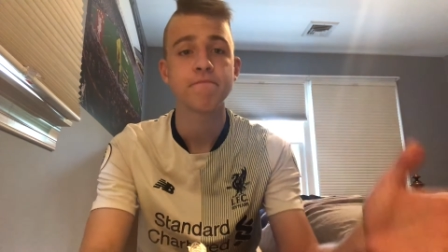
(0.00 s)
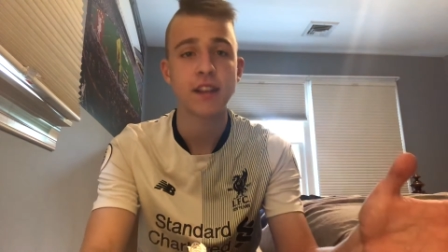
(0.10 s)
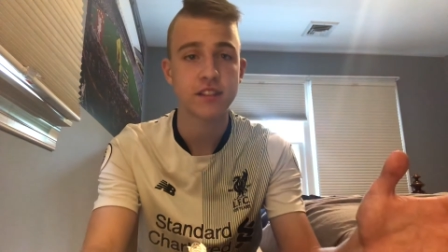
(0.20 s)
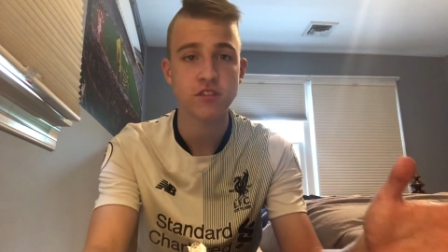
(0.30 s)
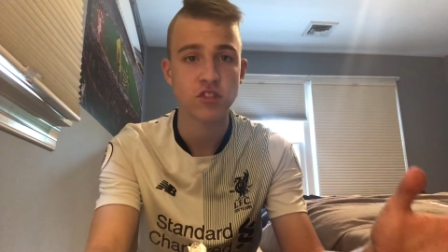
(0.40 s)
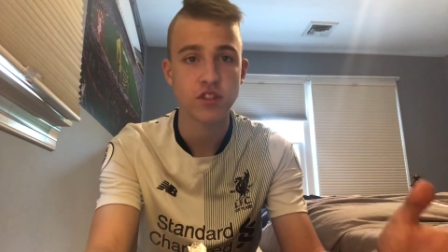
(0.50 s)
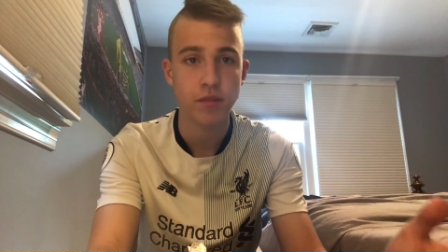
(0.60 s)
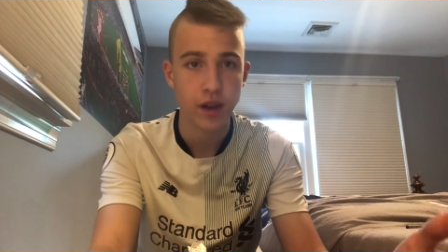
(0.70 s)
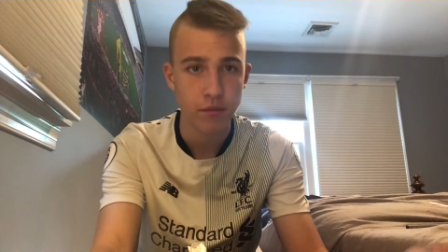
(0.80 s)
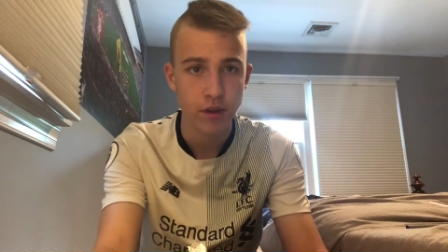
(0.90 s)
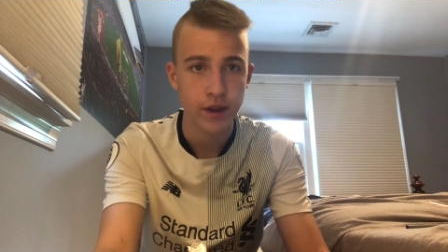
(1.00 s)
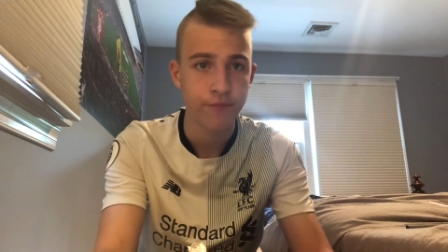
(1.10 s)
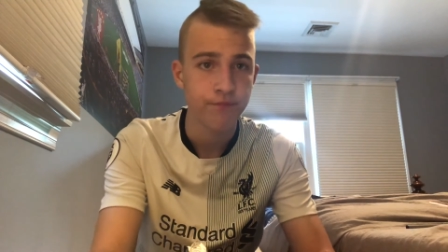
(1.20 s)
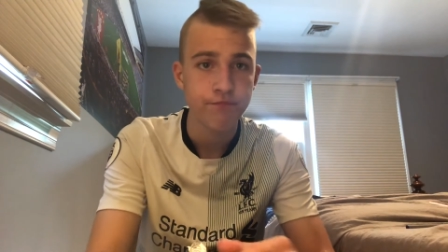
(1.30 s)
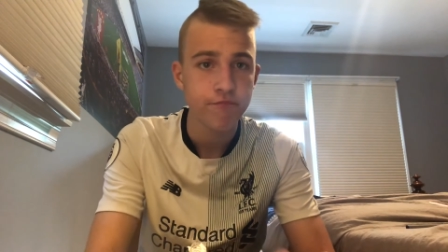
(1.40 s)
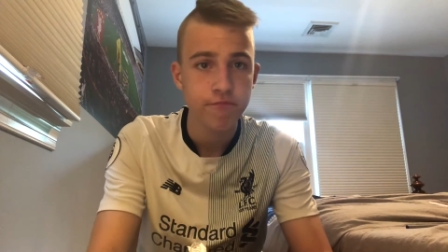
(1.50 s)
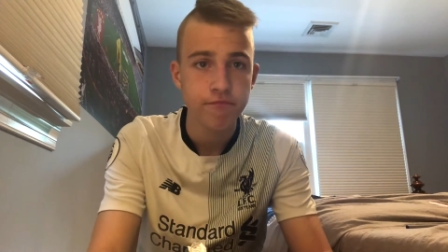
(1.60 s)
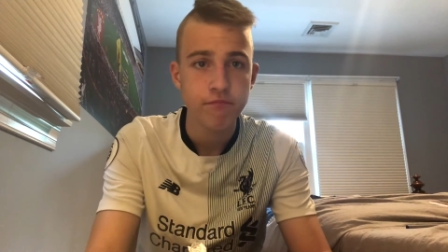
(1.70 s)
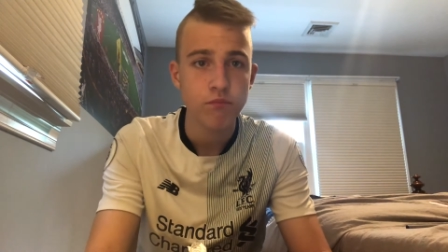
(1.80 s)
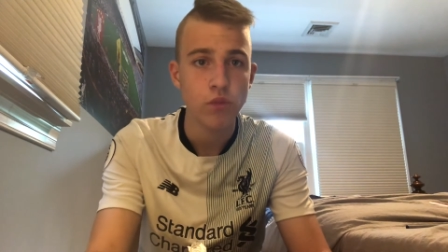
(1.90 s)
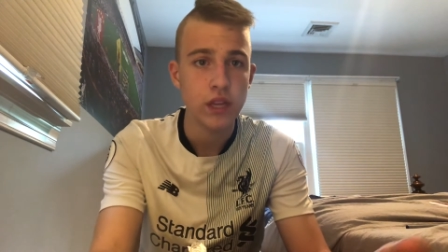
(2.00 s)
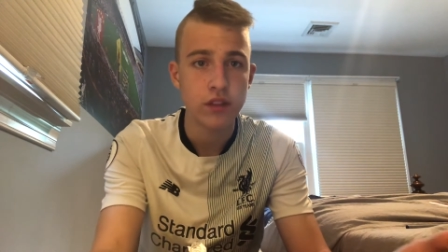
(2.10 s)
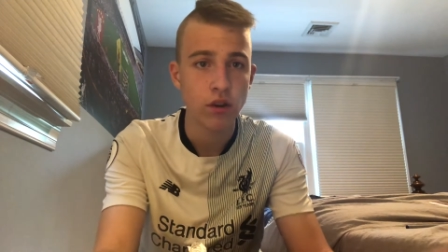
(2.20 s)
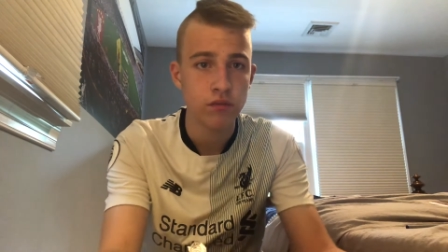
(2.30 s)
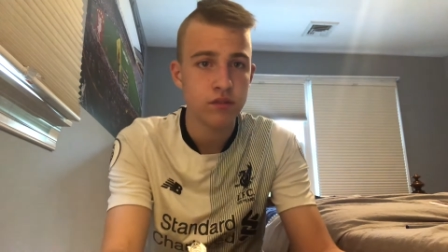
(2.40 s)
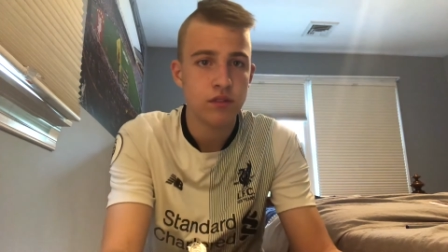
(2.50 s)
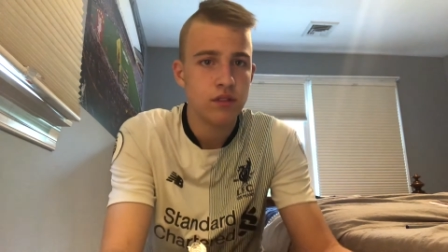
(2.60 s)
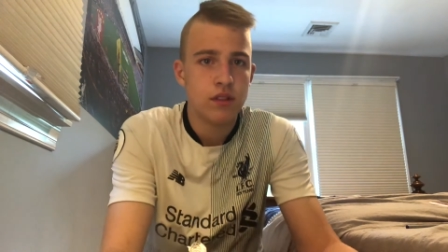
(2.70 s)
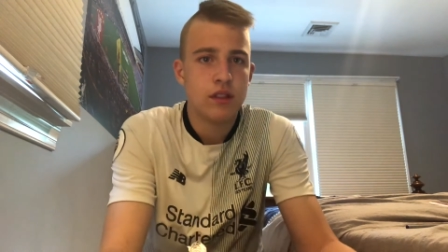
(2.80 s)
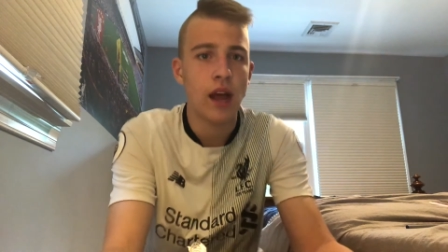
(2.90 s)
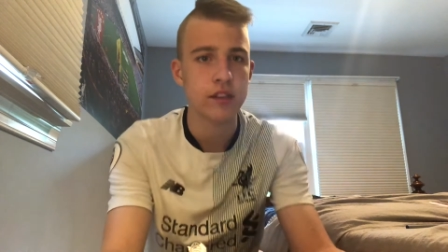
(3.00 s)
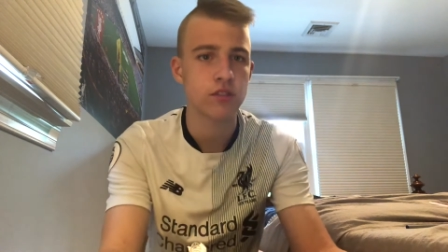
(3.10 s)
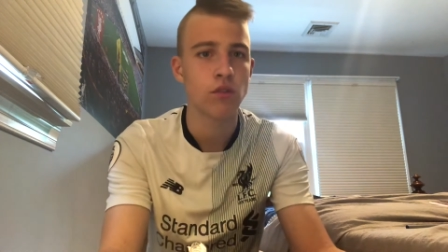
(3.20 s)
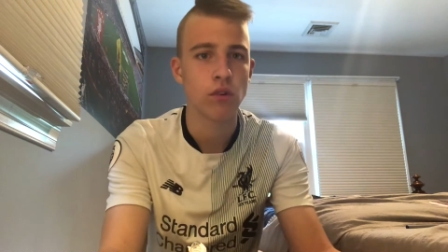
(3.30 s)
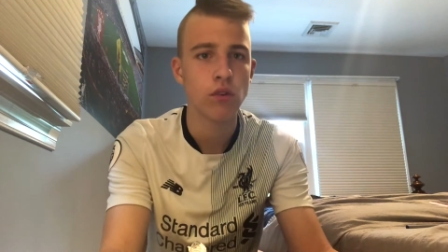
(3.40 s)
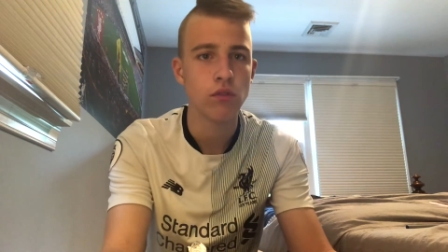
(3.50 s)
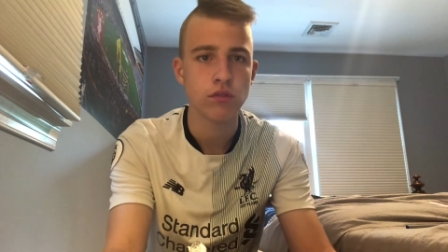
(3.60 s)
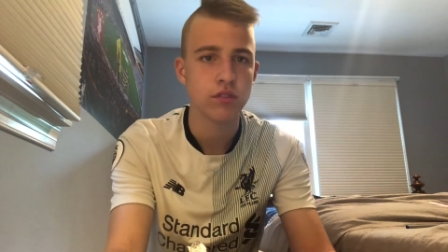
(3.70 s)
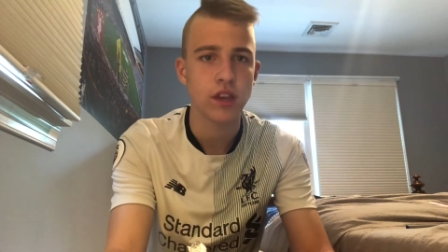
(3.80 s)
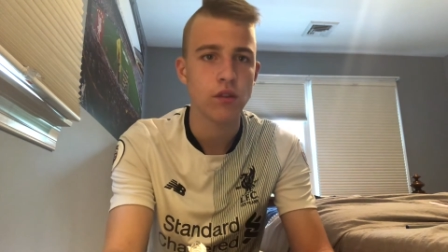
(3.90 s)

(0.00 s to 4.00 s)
That's just the bottom line. We don't not score goals.